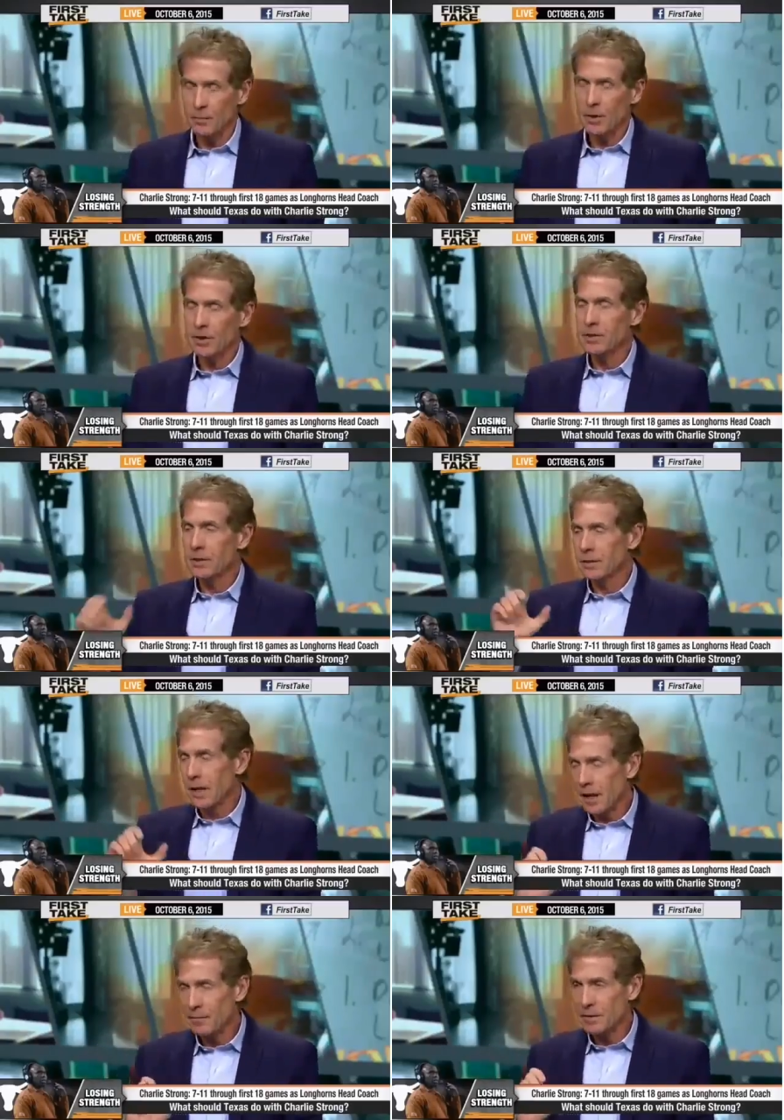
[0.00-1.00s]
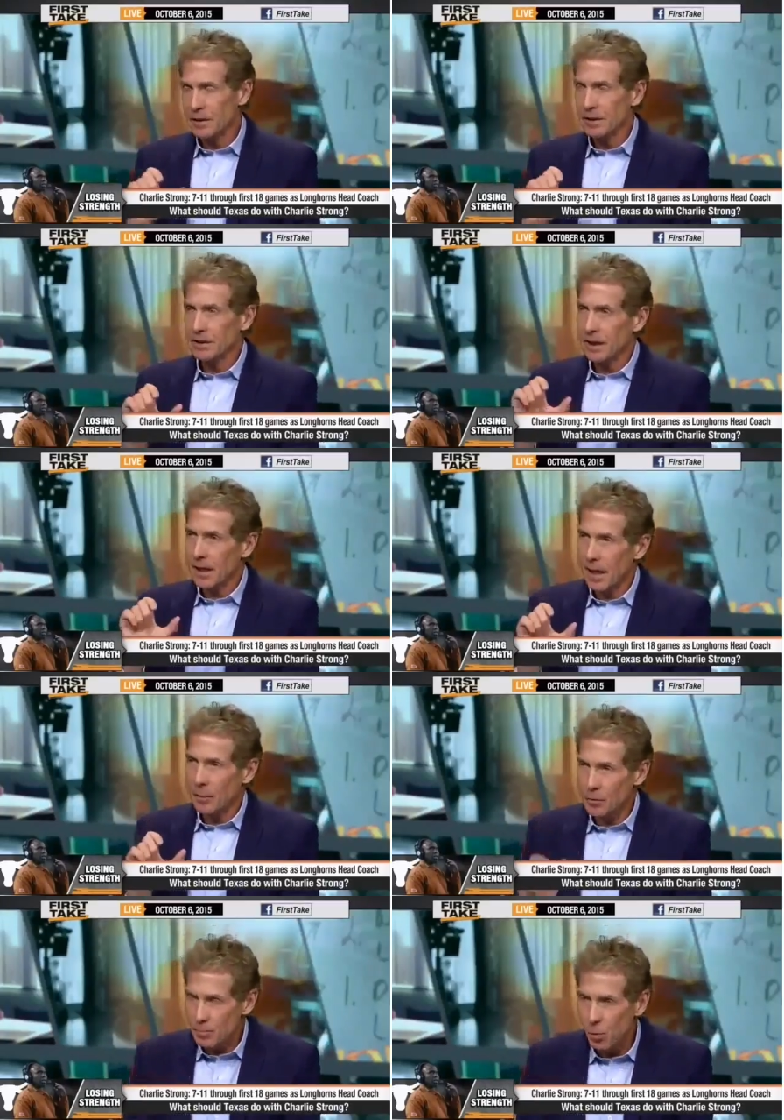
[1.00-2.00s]
here because obviously
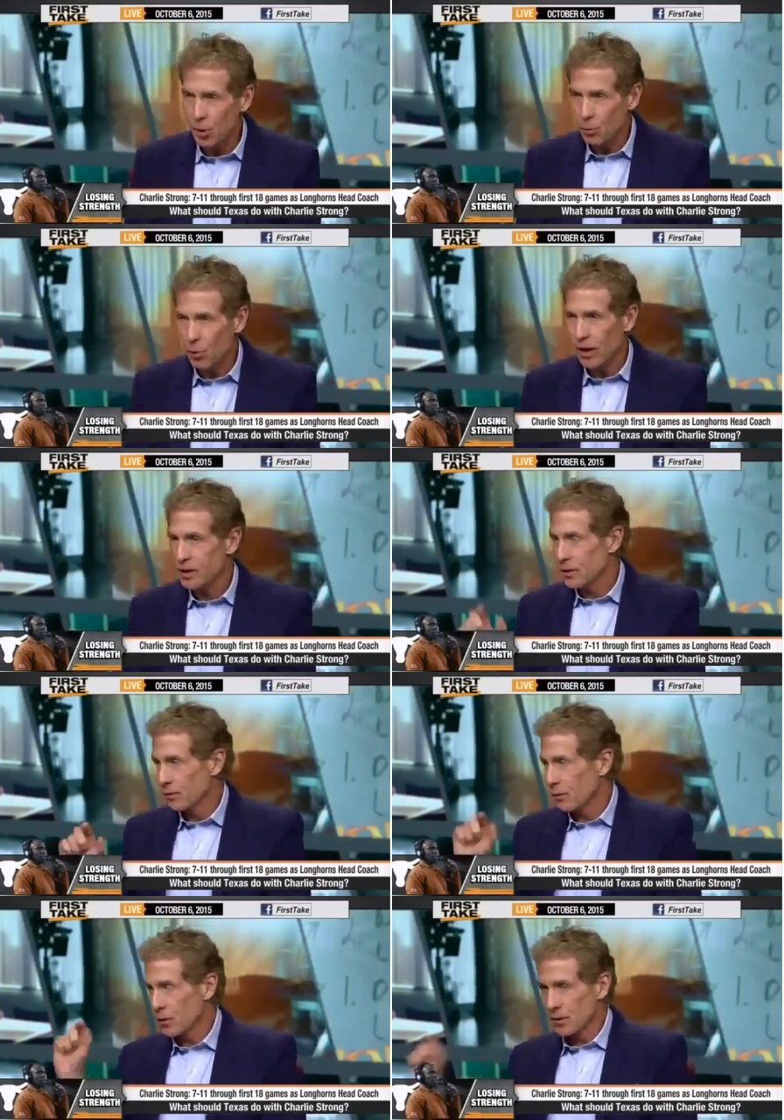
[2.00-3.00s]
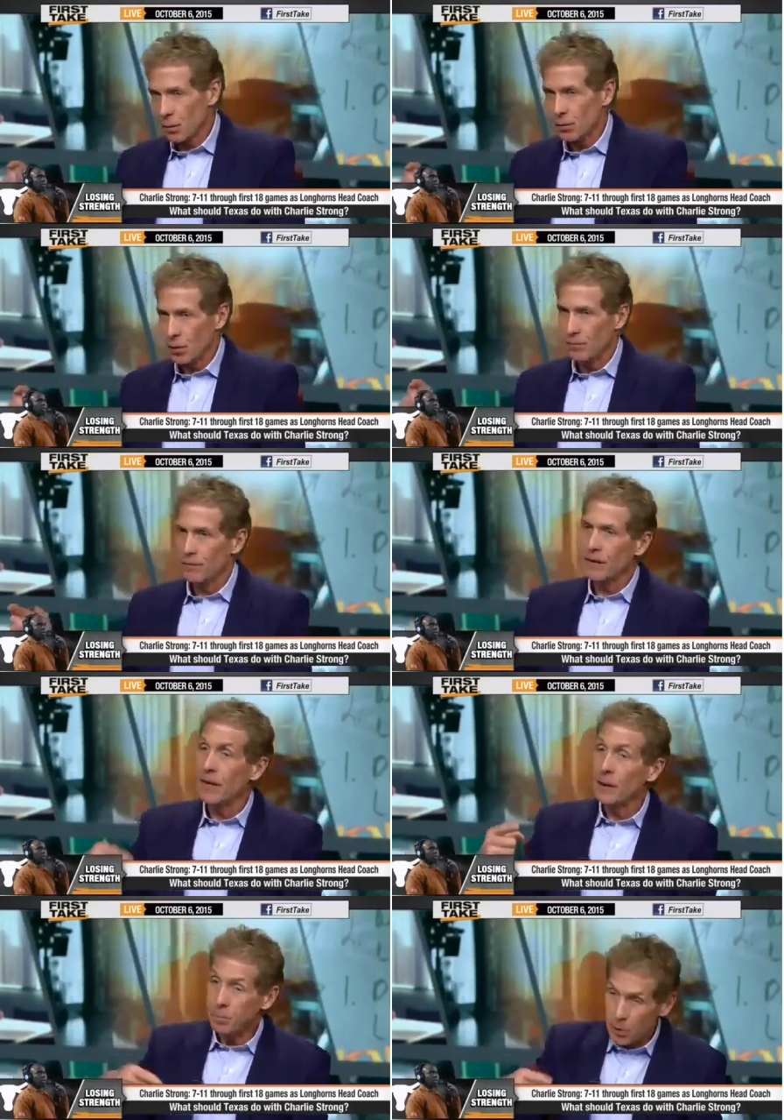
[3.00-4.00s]
I was born and raised a University of Oklahoma
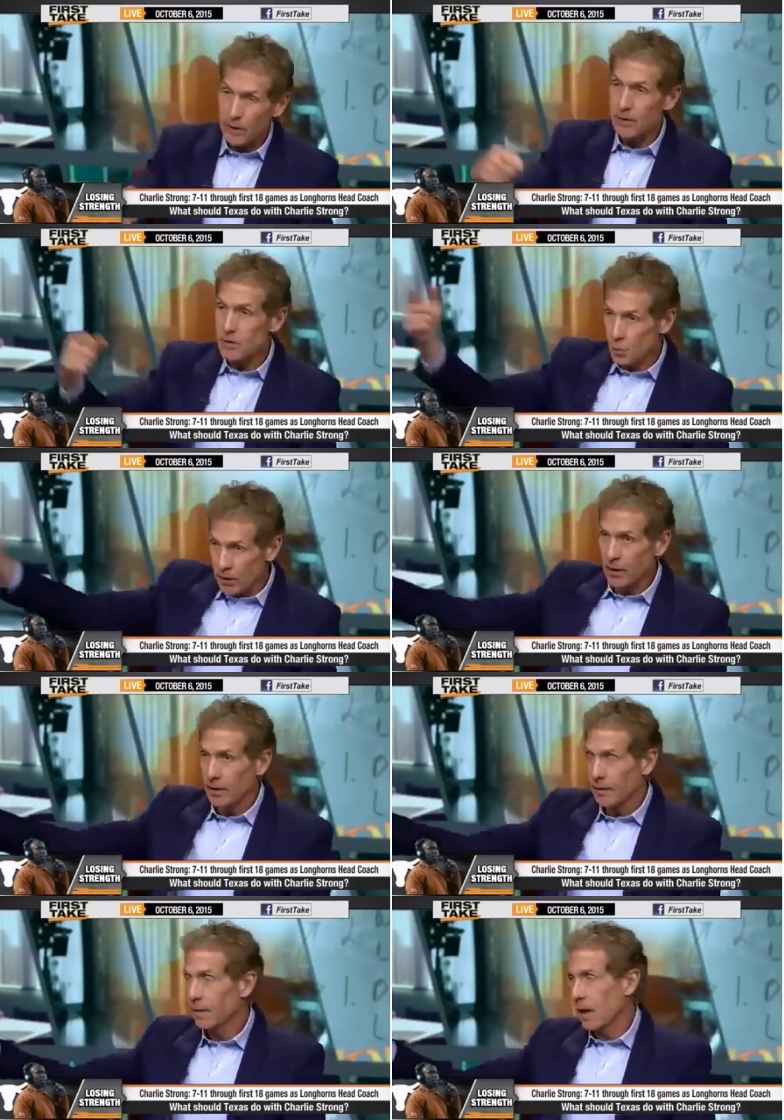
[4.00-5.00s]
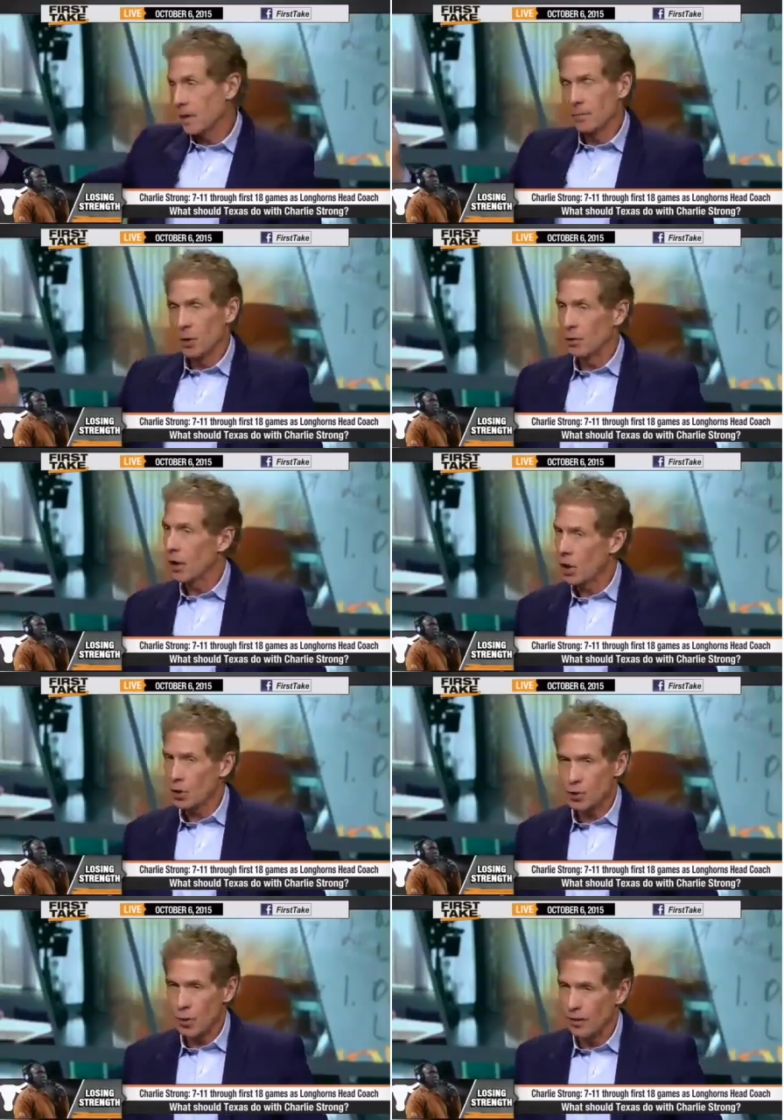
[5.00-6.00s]
fan. They play this weekend in the Cotton Bowl,
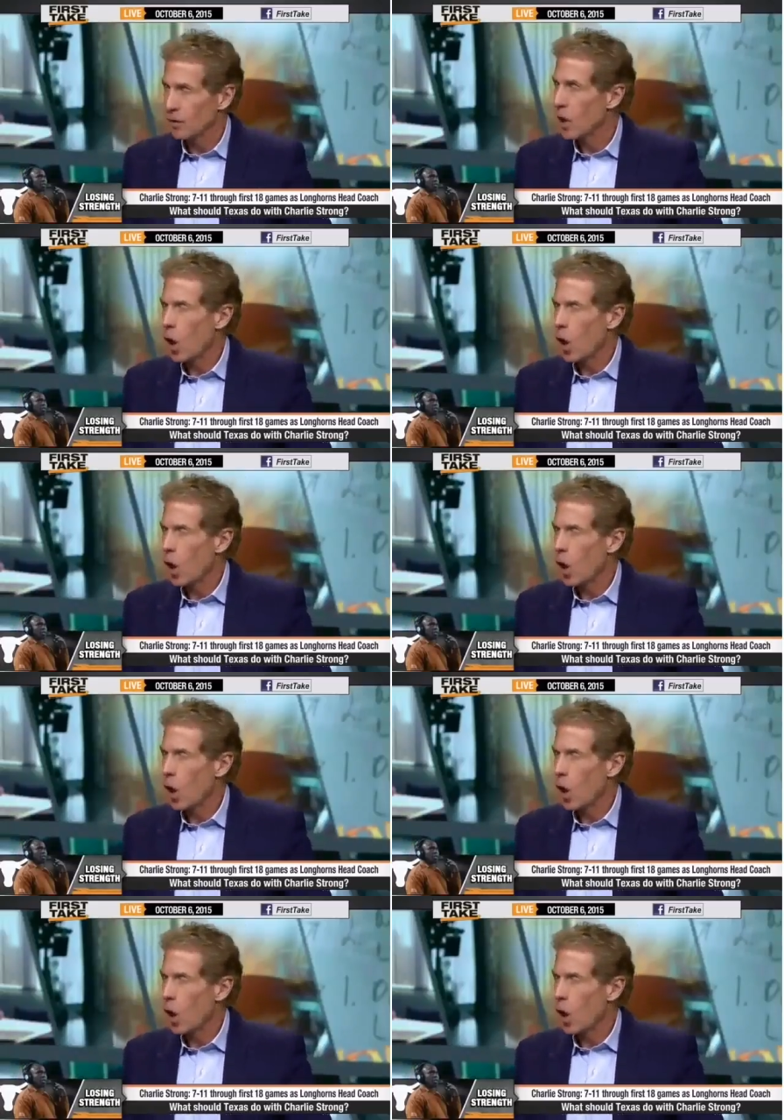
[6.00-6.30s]
arch rival.